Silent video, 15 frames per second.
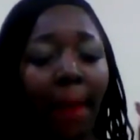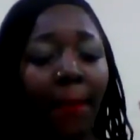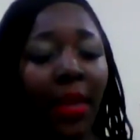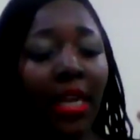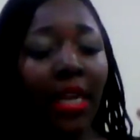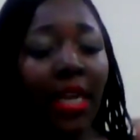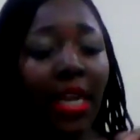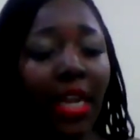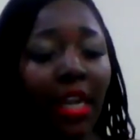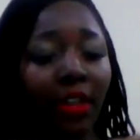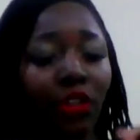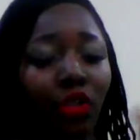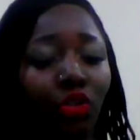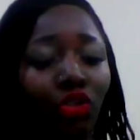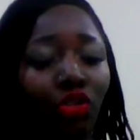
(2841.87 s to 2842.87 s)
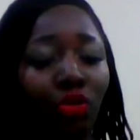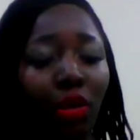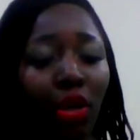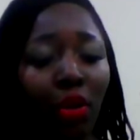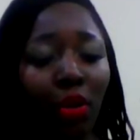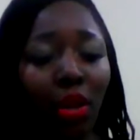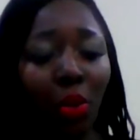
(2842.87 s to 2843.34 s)
begin to
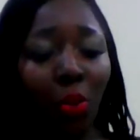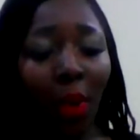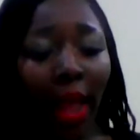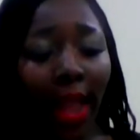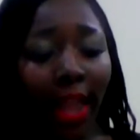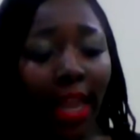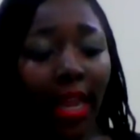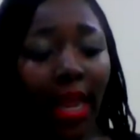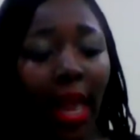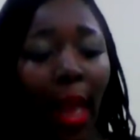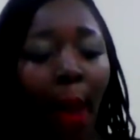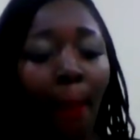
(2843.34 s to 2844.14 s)
trickle away,